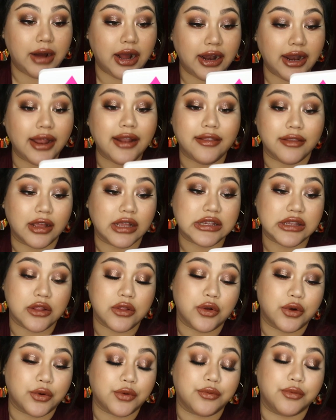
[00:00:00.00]
But it does
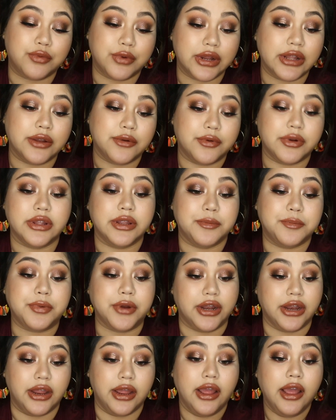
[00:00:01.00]
look really, really
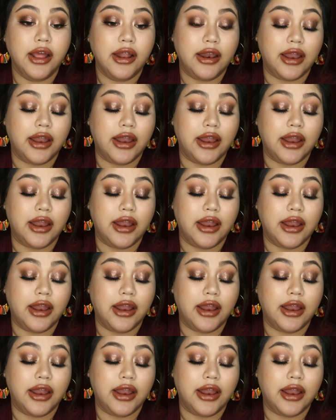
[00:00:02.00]
pretty.